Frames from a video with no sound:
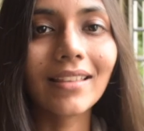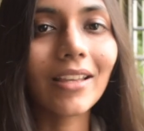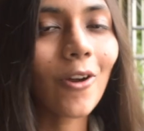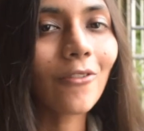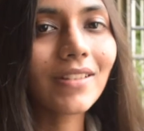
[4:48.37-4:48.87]
they
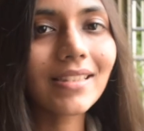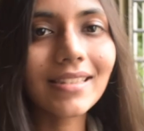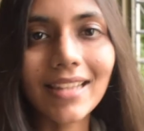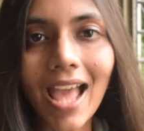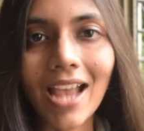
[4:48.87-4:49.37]
are often
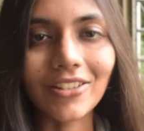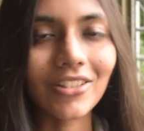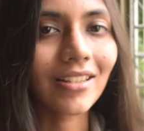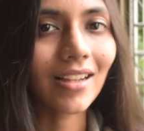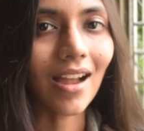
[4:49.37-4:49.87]

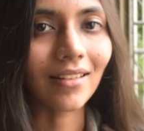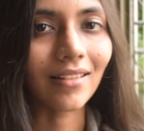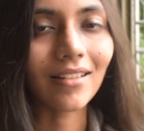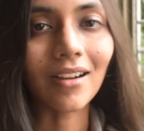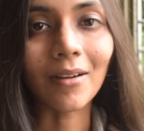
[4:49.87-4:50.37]
slashed, cut,
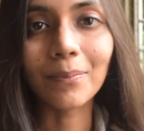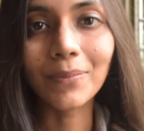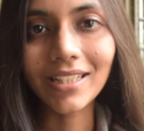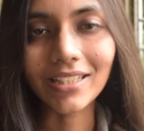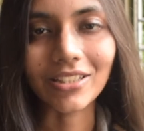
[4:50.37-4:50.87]
or
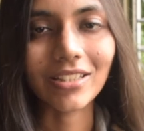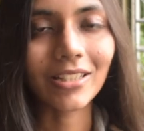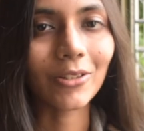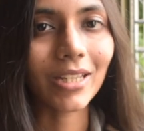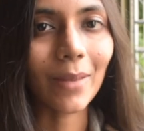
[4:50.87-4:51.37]
bleached
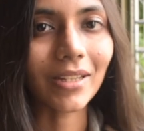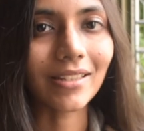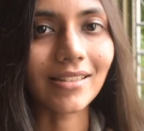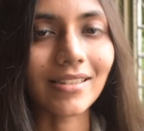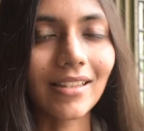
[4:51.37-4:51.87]
into
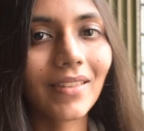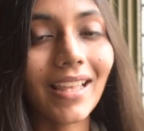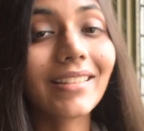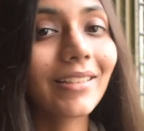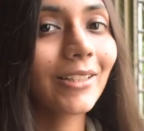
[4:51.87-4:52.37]
chemicals,
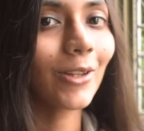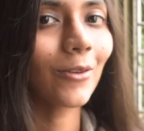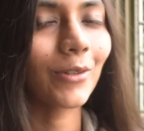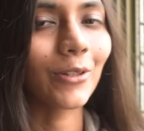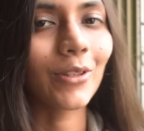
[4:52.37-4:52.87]
like the
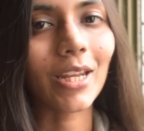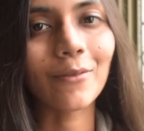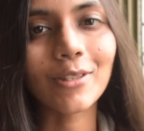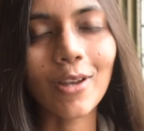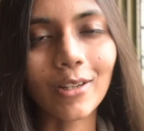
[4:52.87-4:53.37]
TikTok video that I
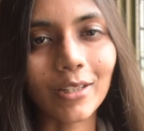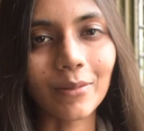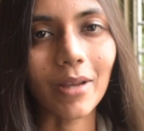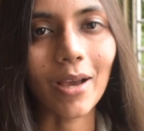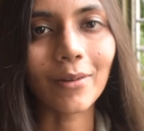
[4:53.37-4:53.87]
was talking
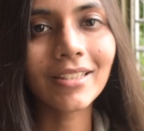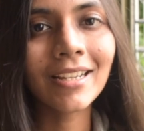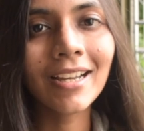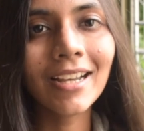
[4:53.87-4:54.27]
about,